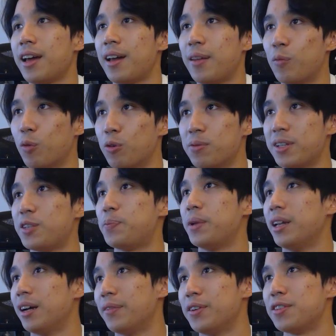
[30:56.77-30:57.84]
and worms that
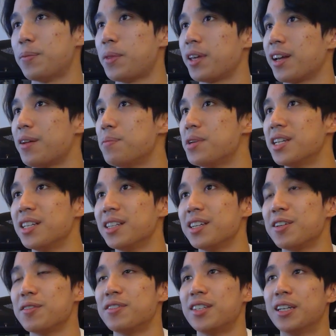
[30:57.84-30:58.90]
spit lava is something I immediately
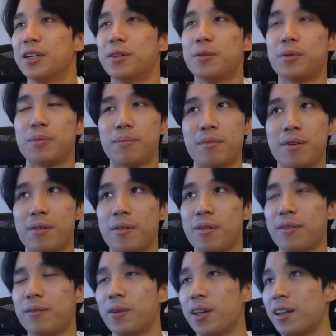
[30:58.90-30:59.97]
considered
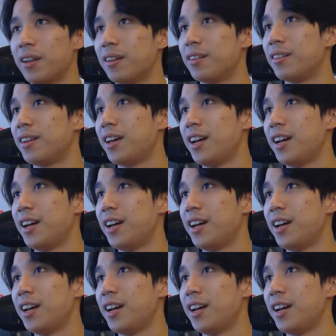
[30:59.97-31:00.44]
when